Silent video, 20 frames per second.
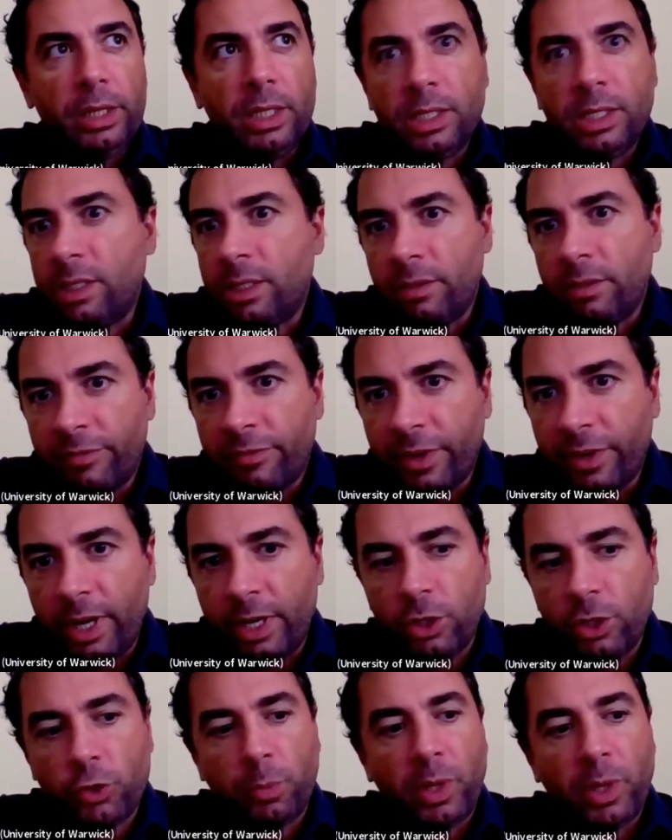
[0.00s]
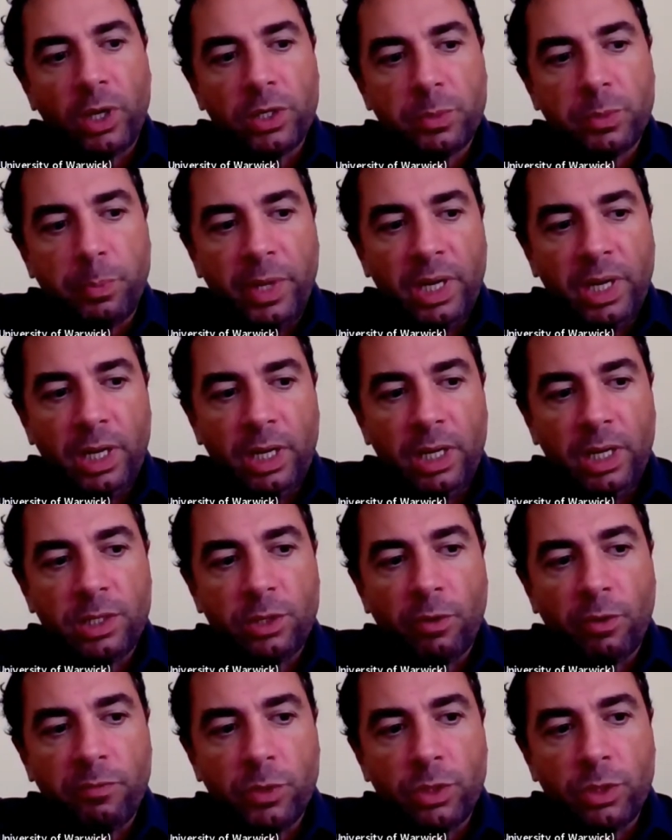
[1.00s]
This is in French because Benin
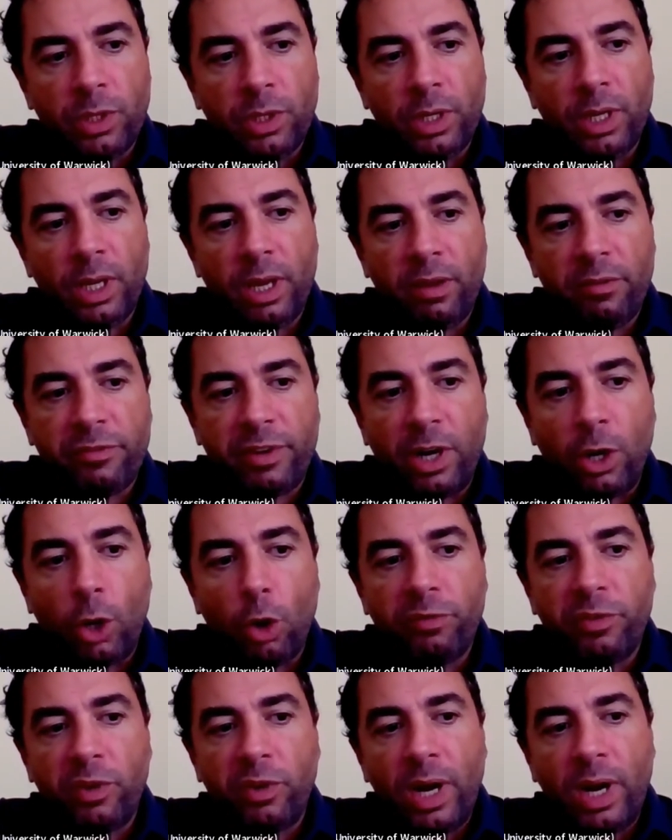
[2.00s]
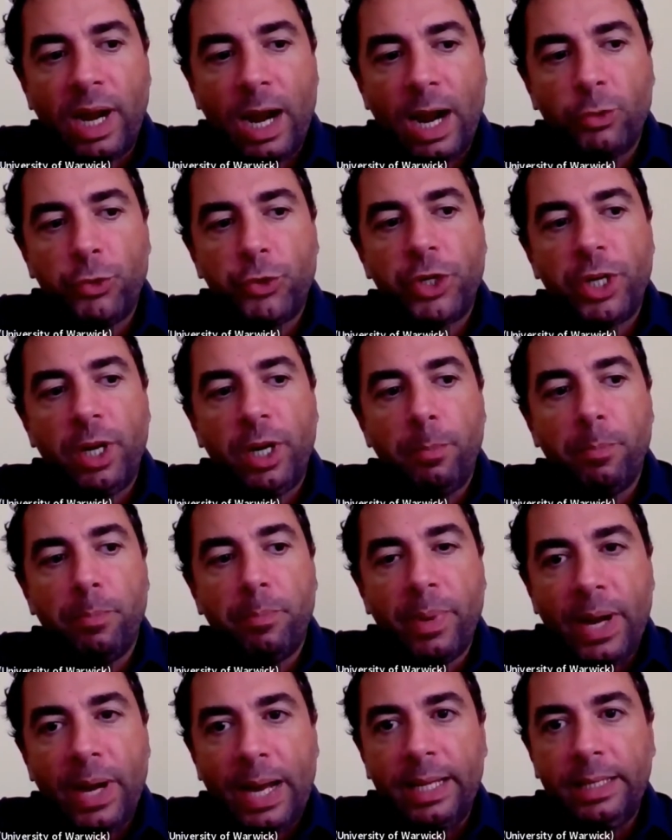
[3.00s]
is obviously a Francophone
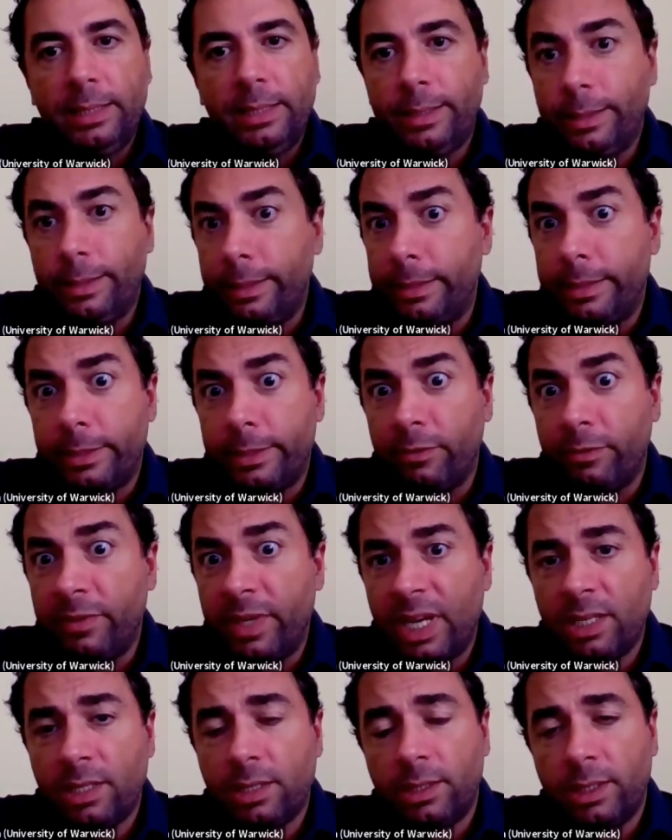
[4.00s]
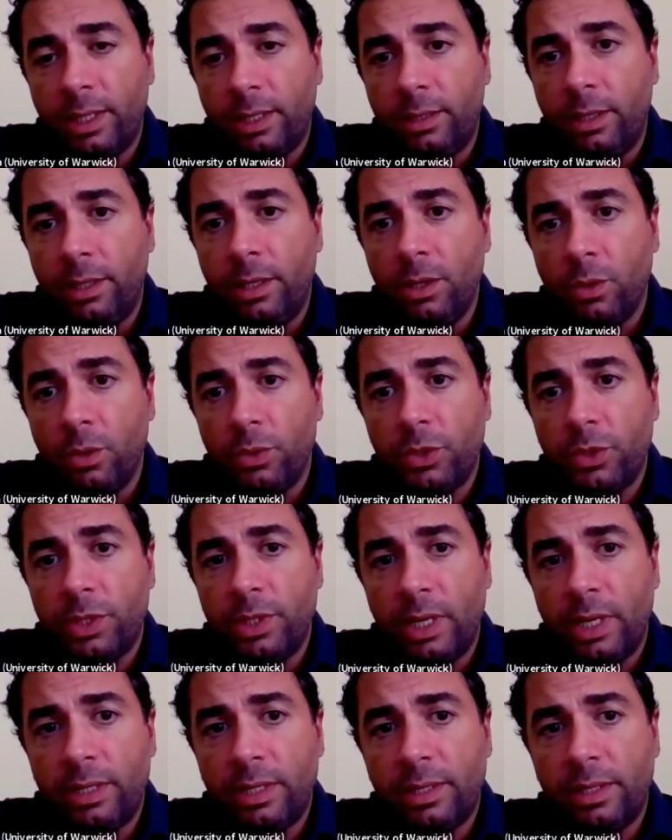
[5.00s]
country, but it's of yesterday in the news
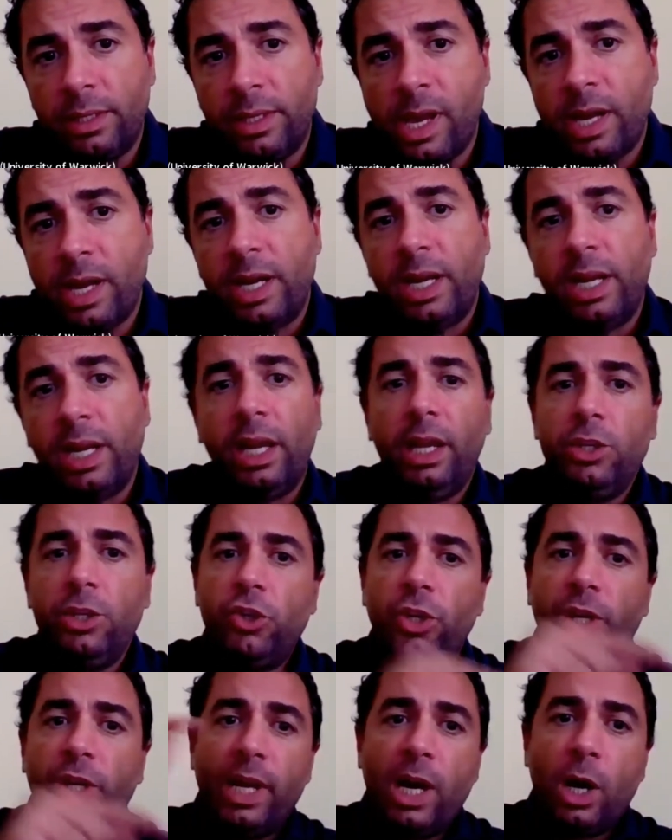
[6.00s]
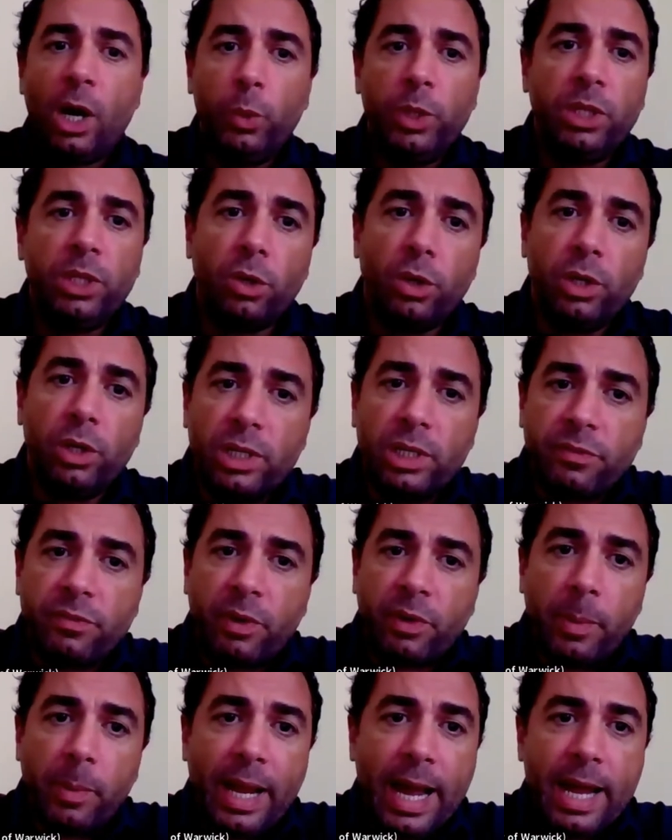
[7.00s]
that they are engaging now with colleagues
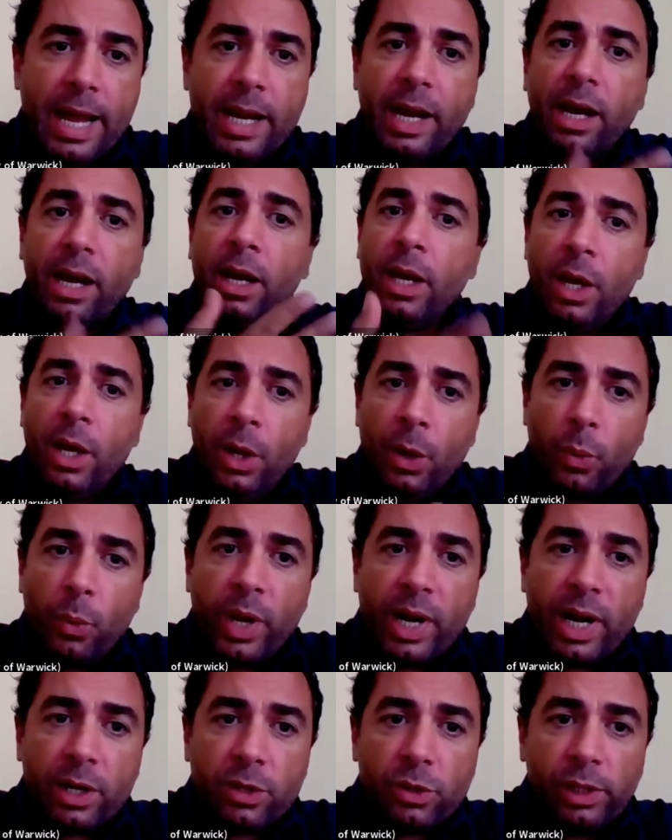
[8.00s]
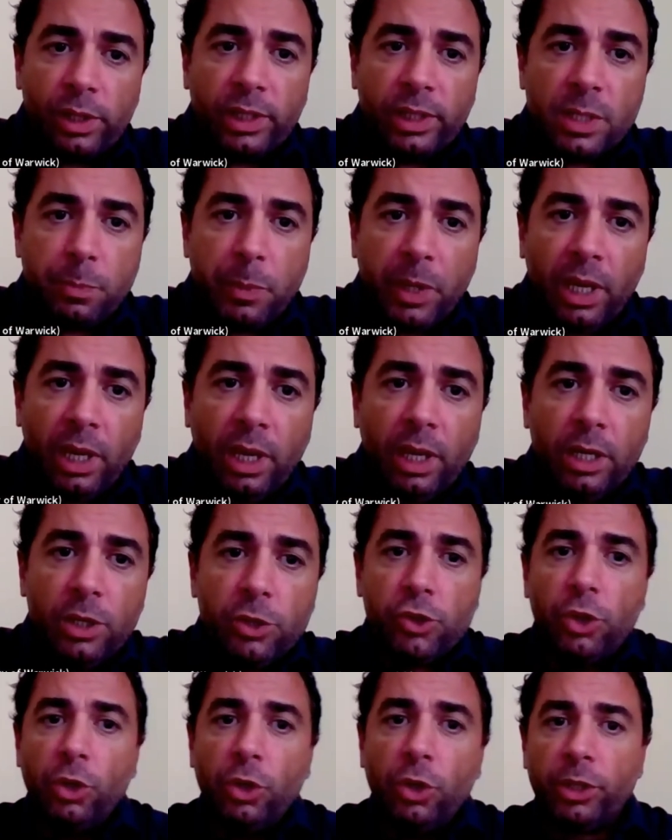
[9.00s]
from Ghana, where actually they speak
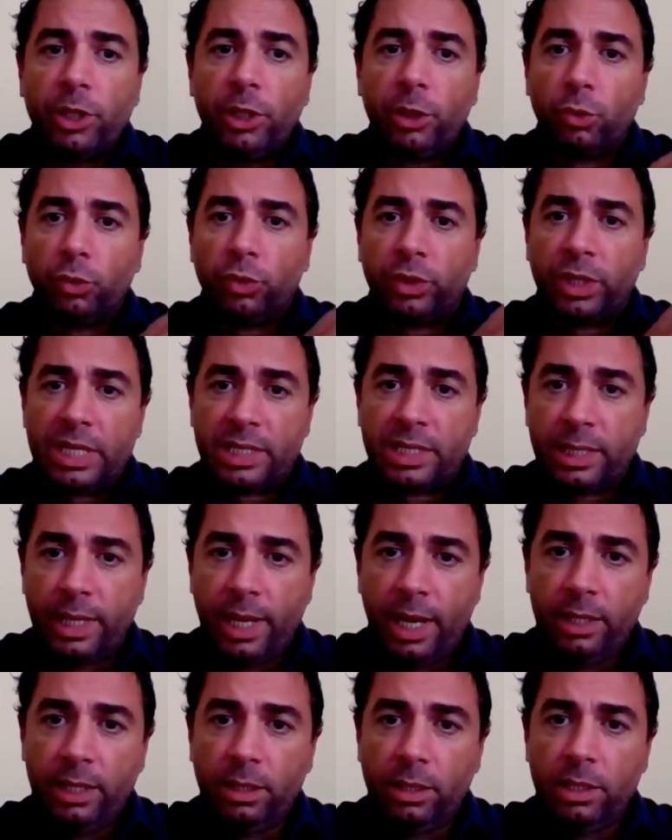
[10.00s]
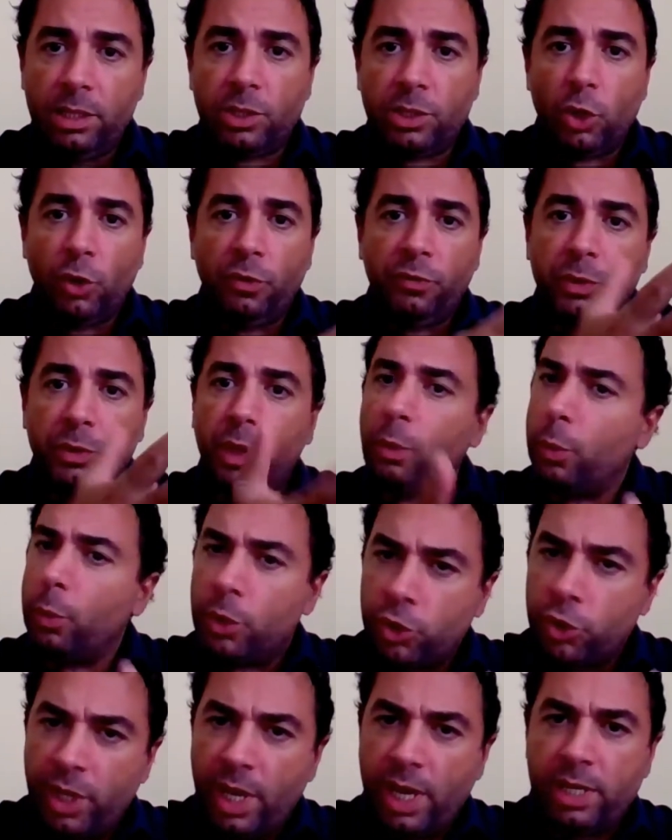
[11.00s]
English, in order to translate this software,
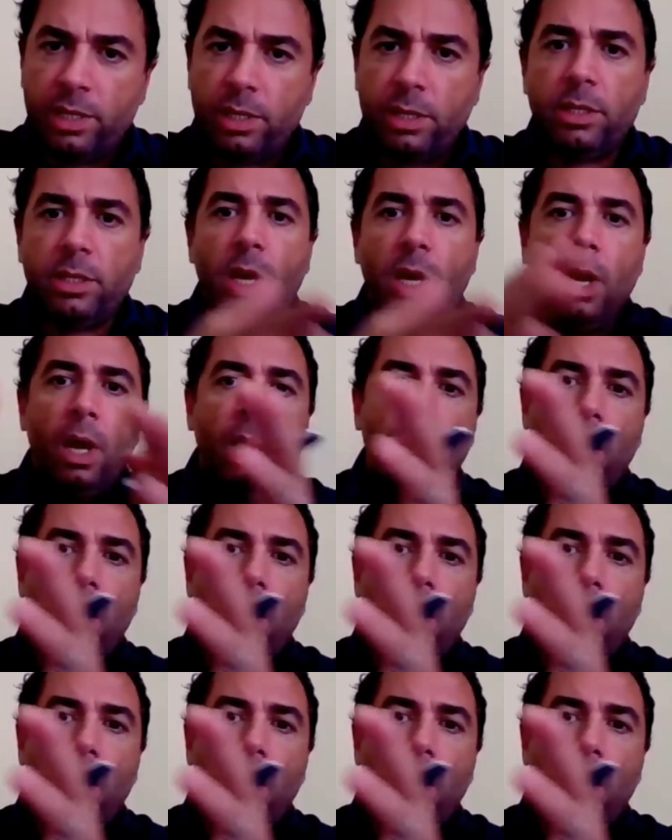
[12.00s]
which they did,